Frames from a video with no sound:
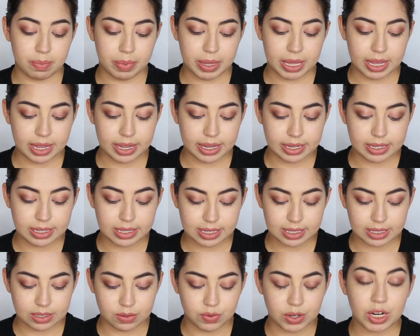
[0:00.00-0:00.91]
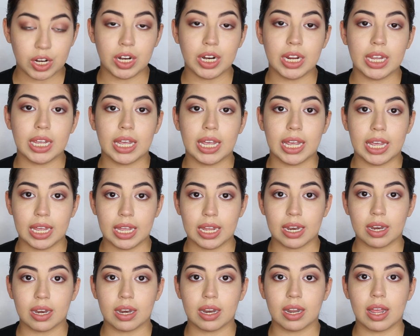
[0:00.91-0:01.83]
because it's very
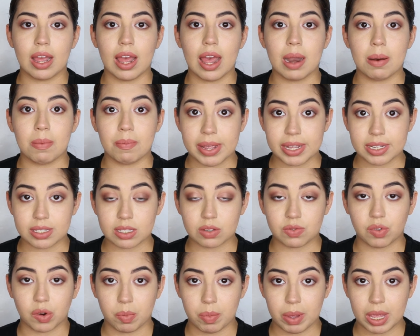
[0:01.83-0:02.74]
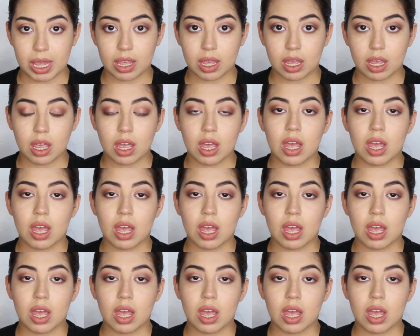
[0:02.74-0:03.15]
hit and miss for me.